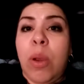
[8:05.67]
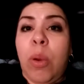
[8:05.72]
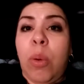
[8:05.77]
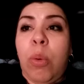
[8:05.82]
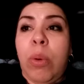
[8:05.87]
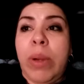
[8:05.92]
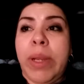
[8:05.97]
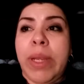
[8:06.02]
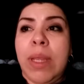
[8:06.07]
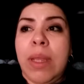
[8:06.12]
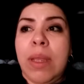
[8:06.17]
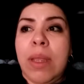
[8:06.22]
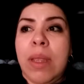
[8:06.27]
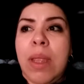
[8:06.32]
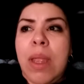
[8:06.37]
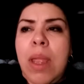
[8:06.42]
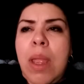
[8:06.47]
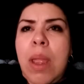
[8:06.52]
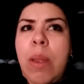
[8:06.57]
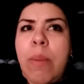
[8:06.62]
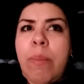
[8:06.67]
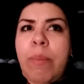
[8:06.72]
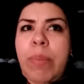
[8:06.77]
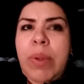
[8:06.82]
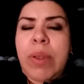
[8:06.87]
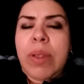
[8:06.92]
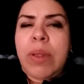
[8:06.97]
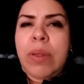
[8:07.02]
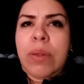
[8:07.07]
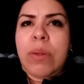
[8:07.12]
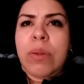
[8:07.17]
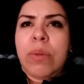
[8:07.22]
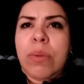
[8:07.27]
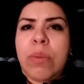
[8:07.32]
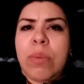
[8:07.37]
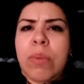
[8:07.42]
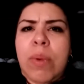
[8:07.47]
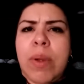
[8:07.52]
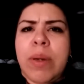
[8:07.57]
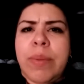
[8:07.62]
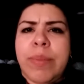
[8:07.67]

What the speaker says: quick, but you want